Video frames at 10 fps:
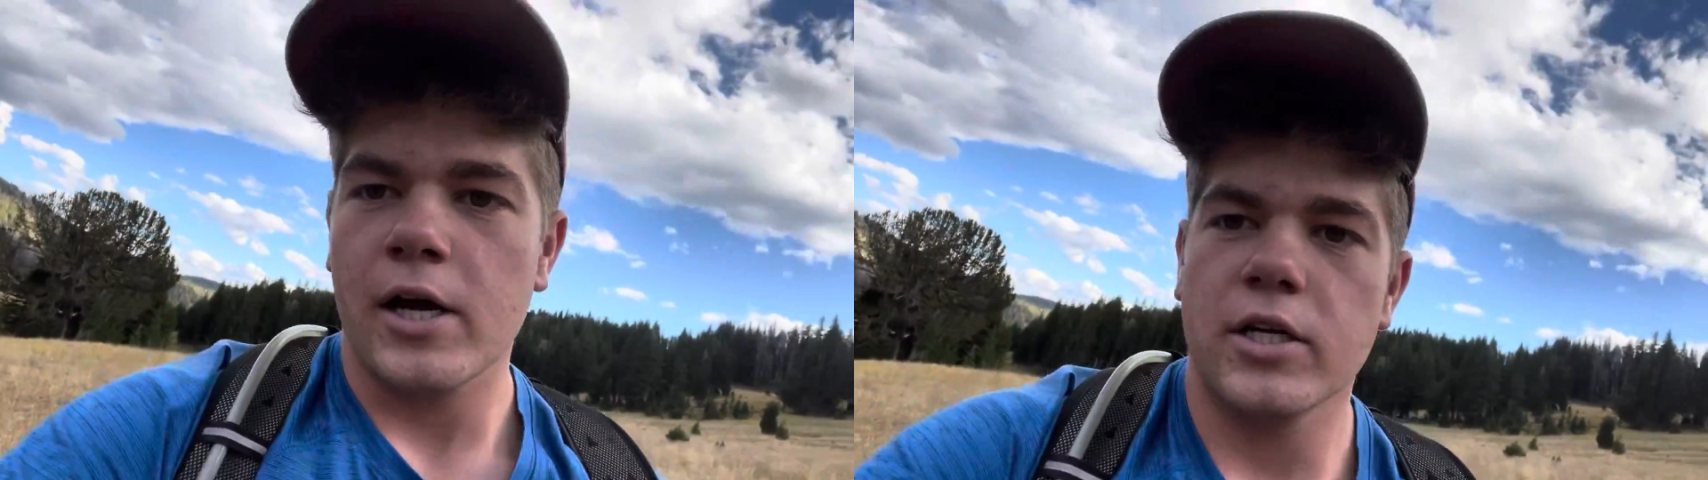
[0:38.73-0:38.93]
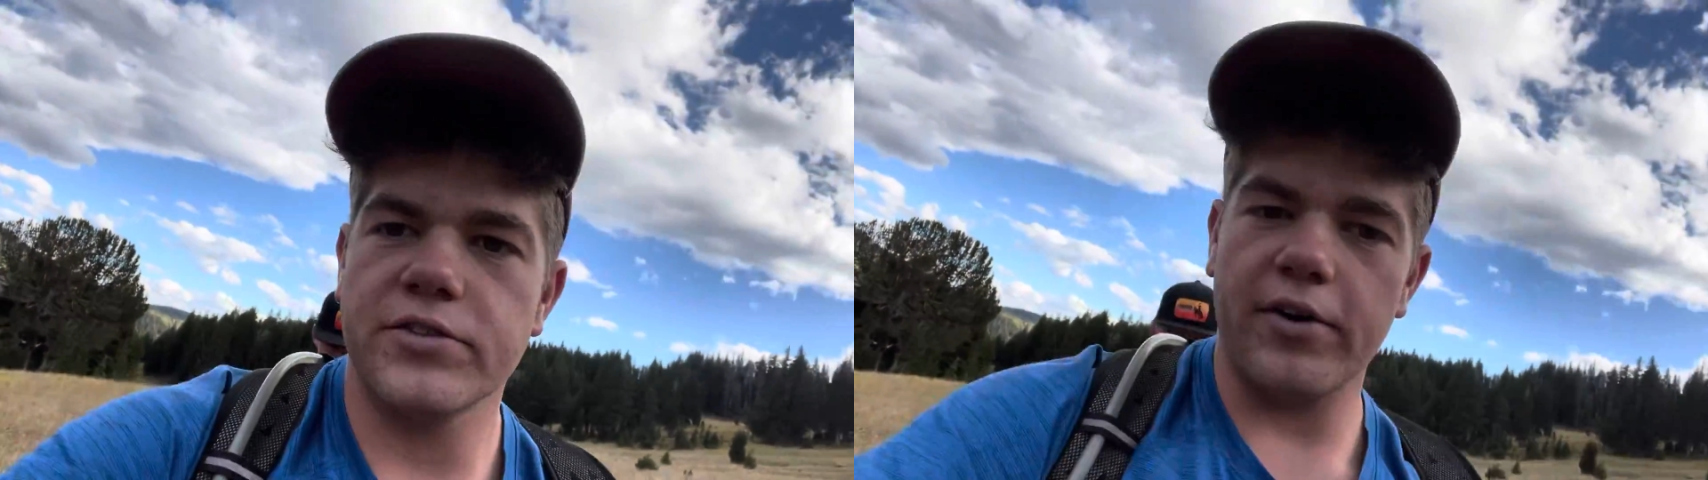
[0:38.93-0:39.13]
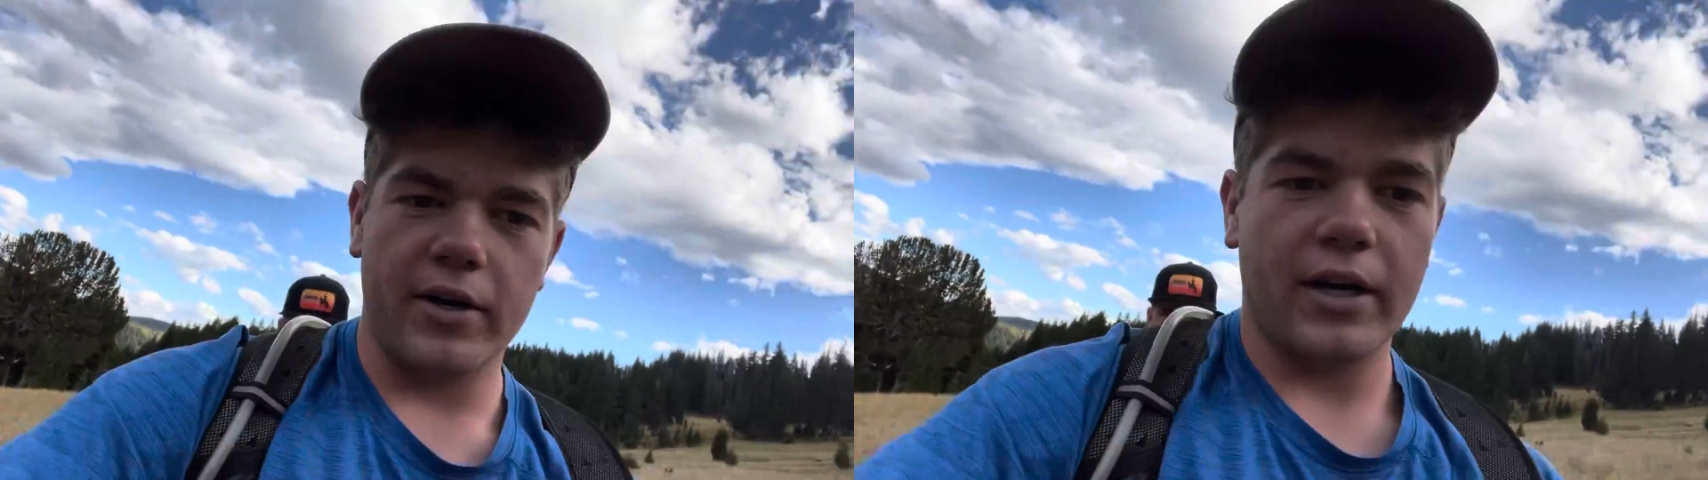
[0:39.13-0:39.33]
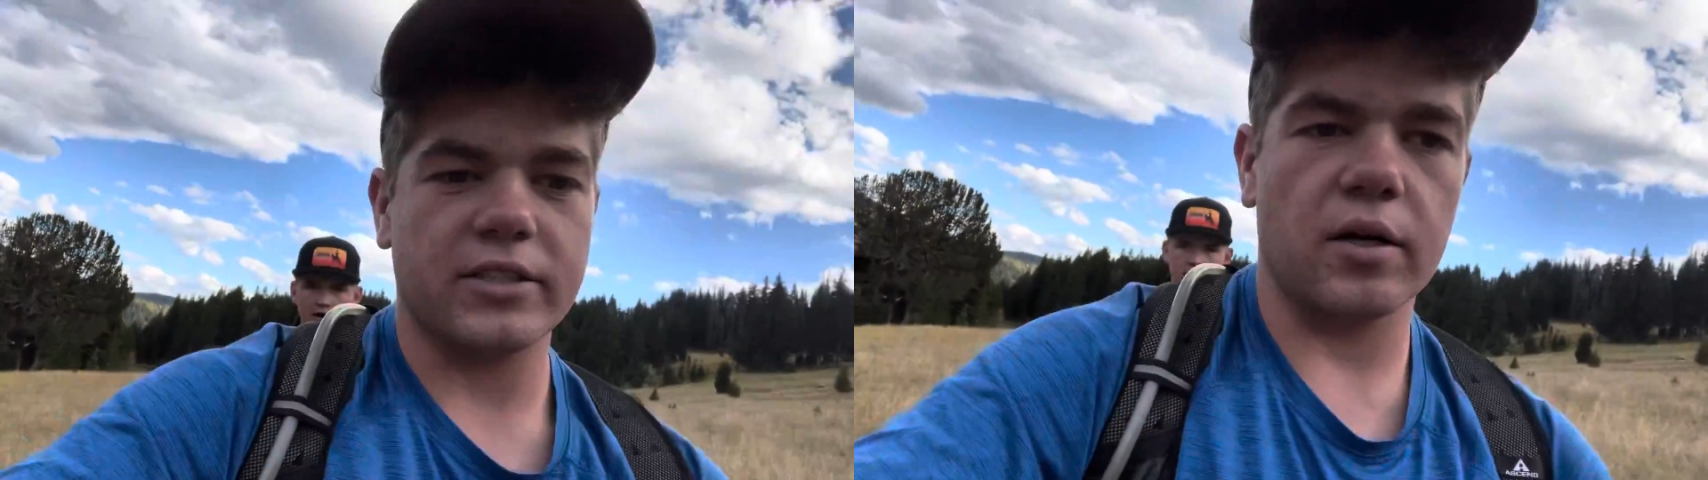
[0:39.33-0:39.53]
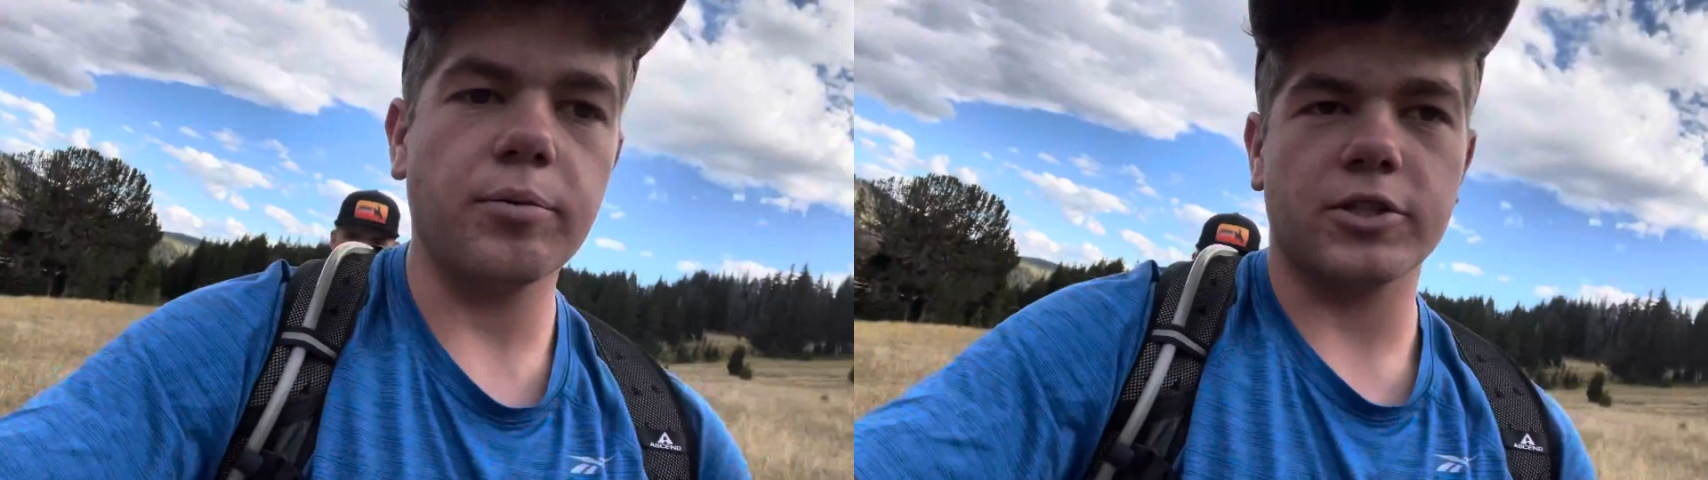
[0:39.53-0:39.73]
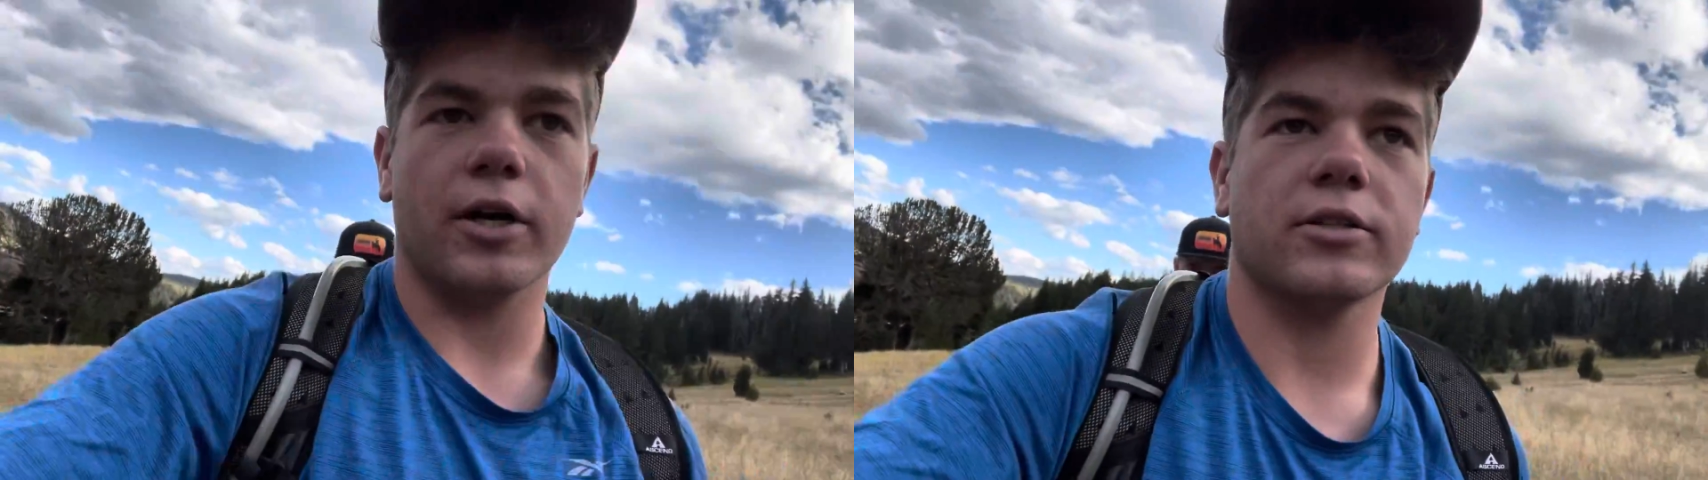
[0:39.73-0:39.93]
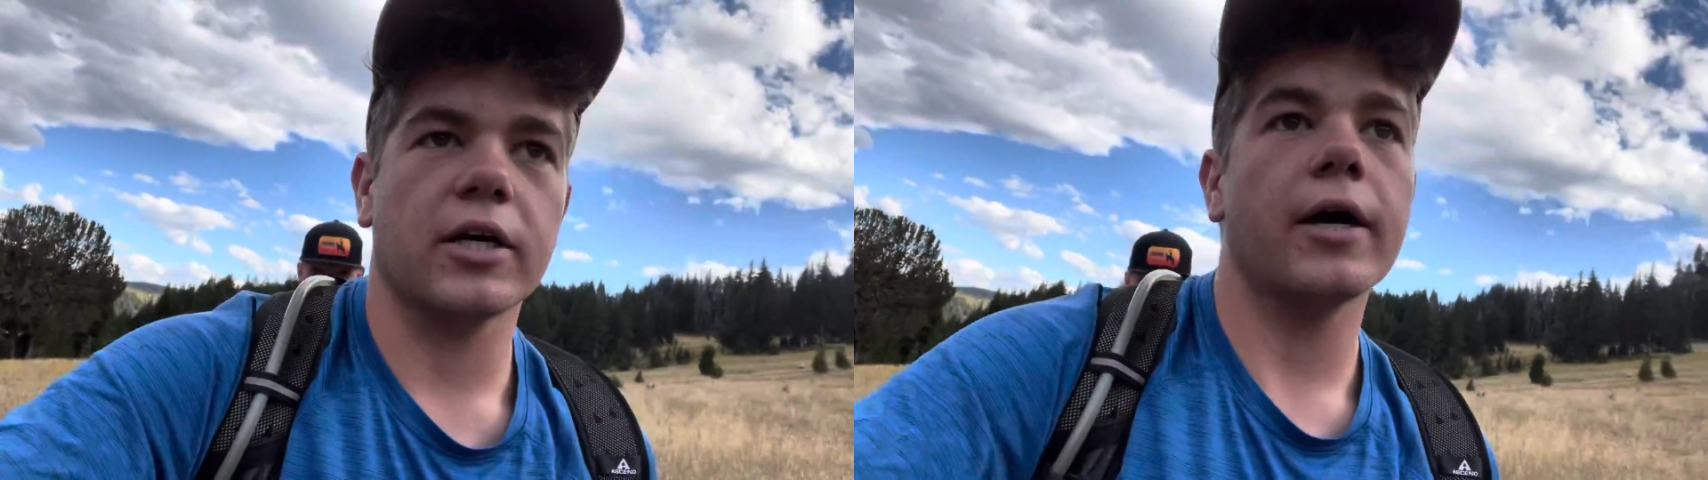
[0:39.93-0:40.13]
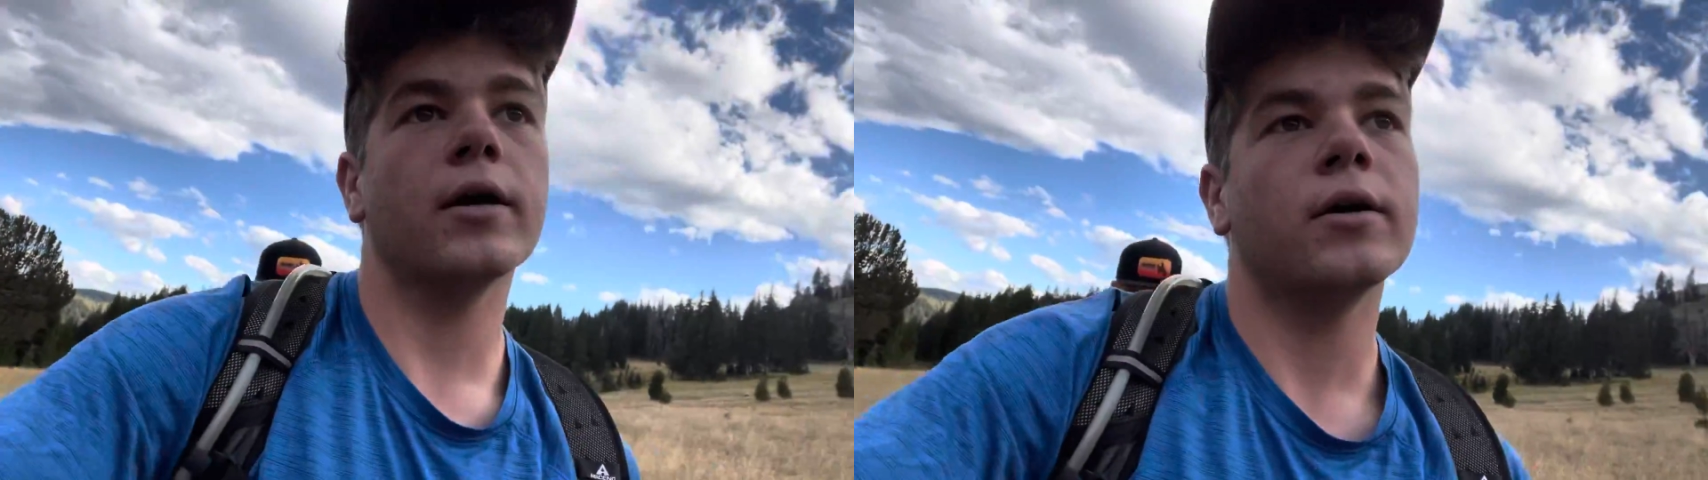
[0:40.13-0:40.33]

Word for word: It's a very nice temperature outside.